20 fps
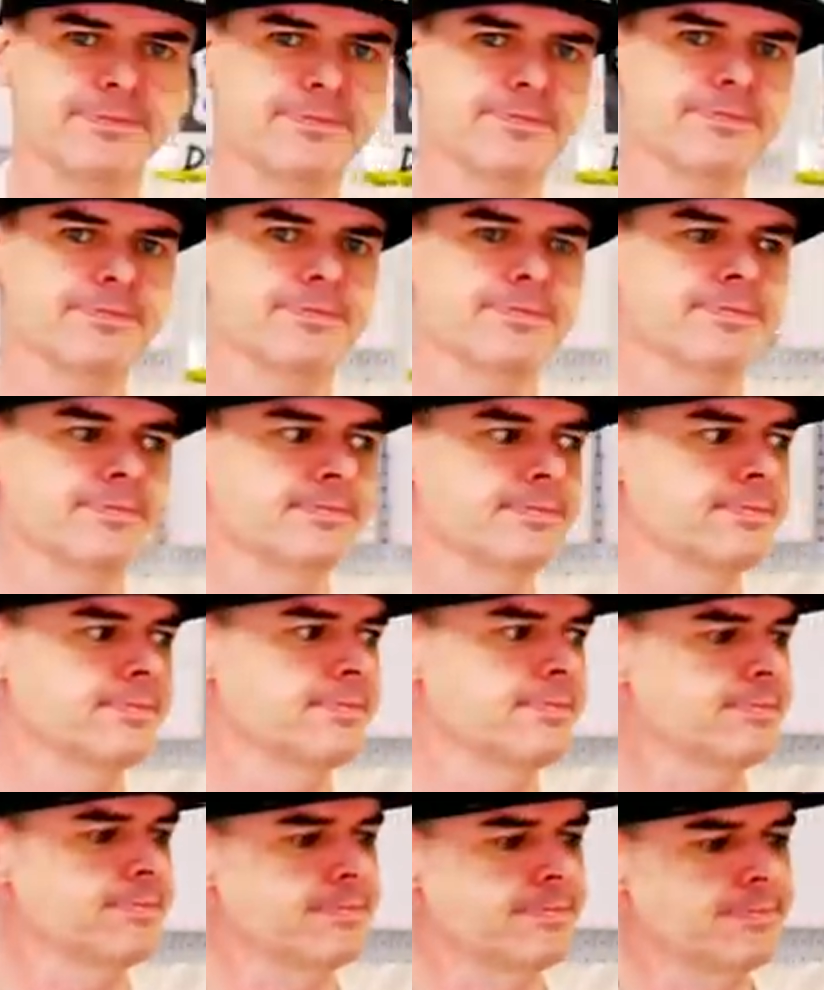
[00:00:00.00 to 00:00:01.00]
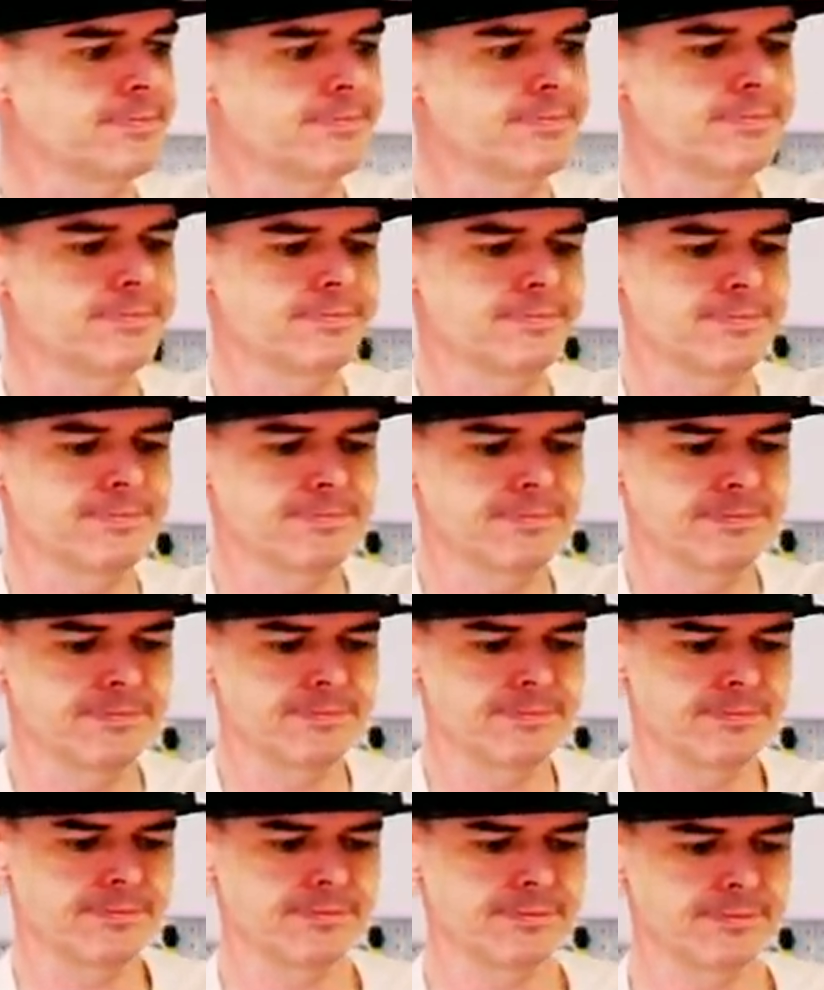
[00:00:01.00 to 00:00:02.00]

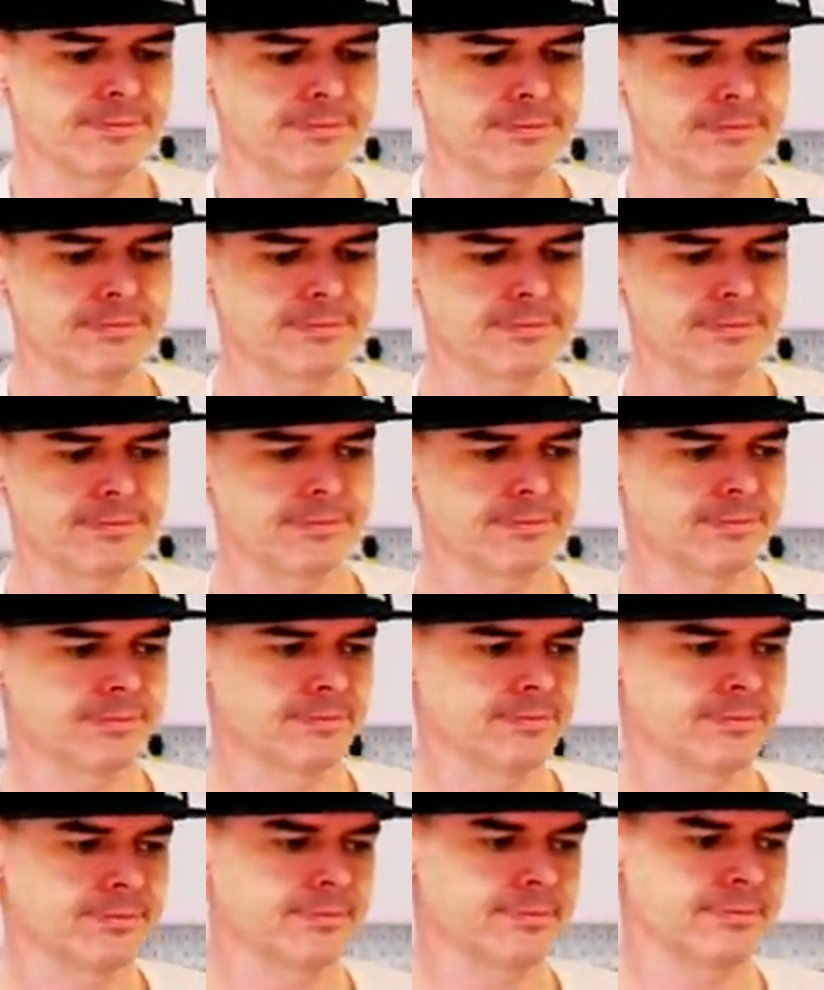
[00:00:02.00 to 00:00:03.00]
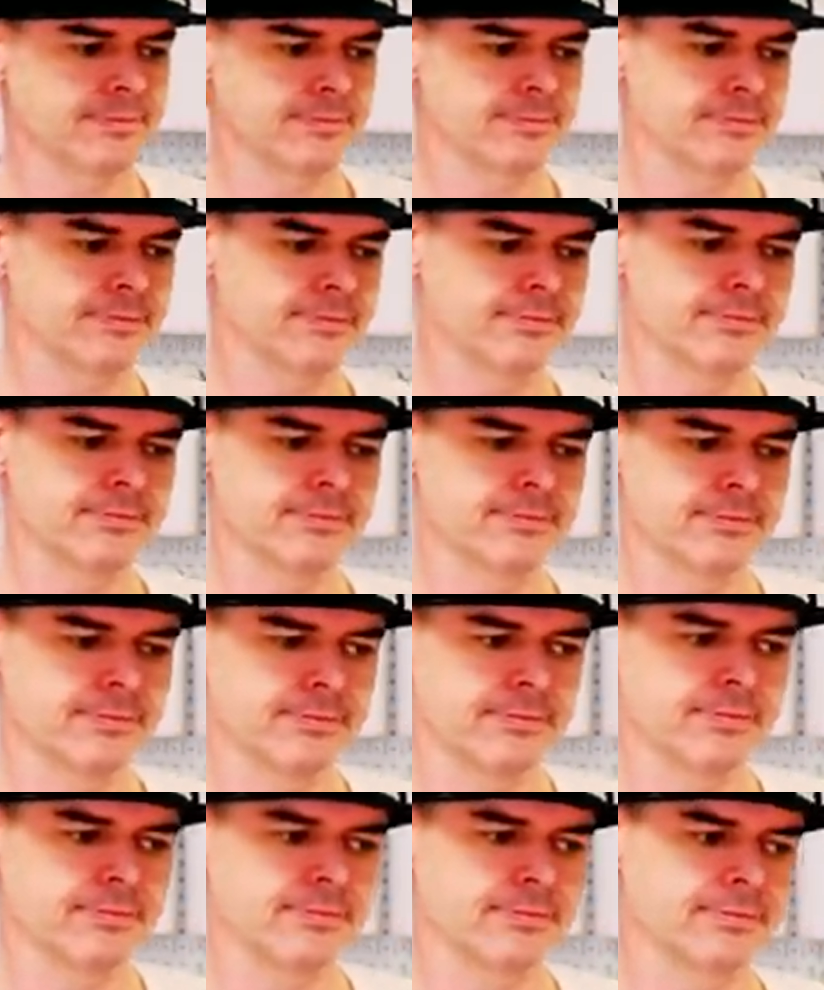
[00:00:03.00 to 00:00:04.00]

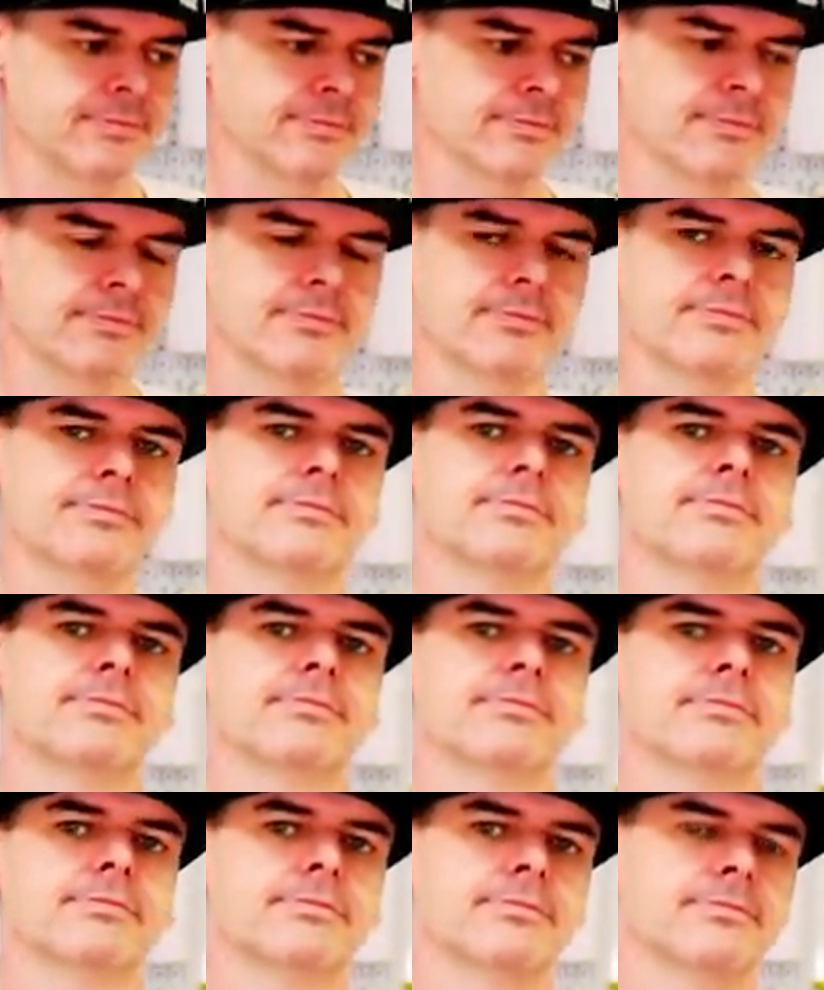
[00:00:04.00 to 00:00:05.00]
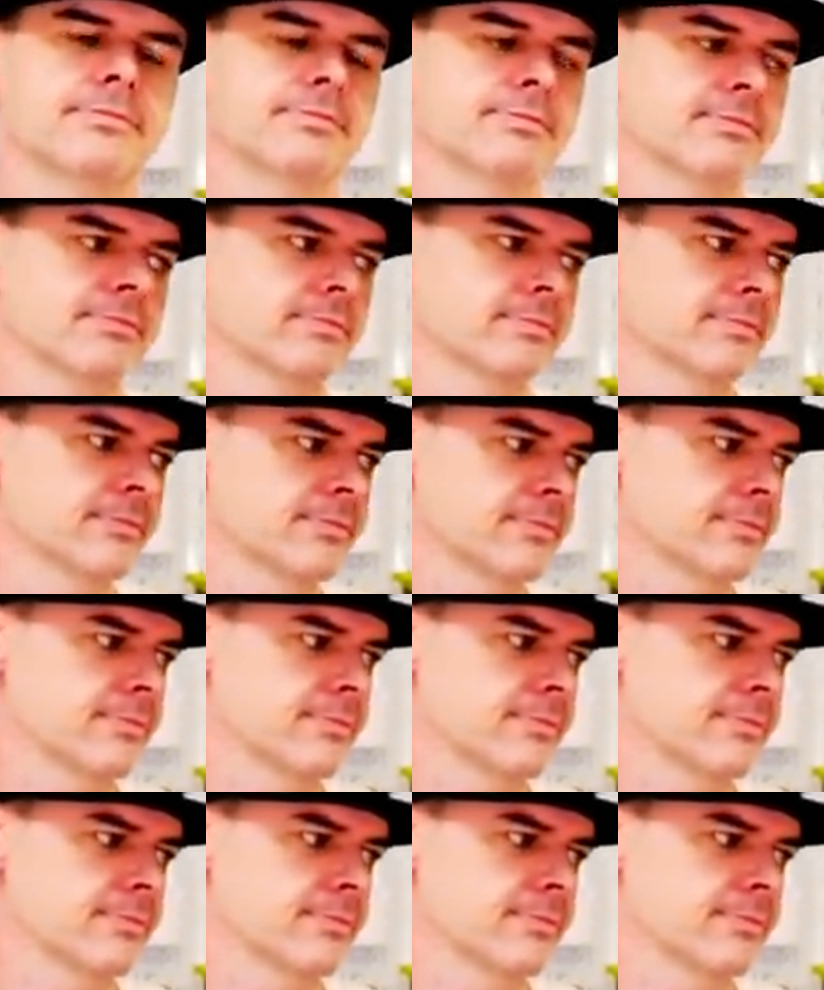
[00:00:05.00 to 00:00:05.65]
(silent)